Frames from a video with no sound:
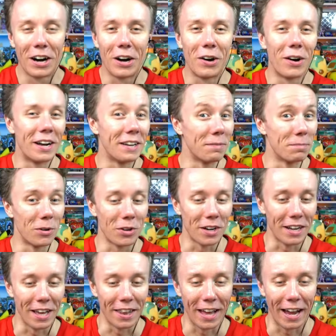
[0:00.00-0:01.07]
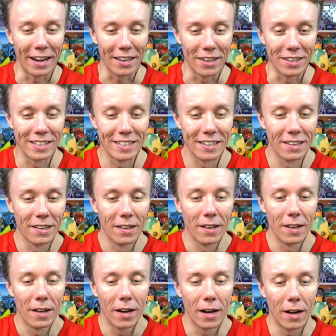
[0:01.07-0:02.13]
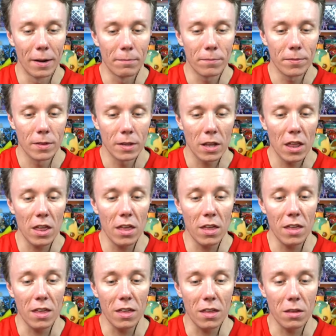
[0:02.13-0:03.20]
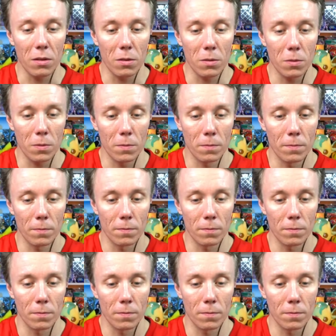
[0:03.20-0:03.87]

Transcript: oh, I'm not going to get the hang of this. Um, ew.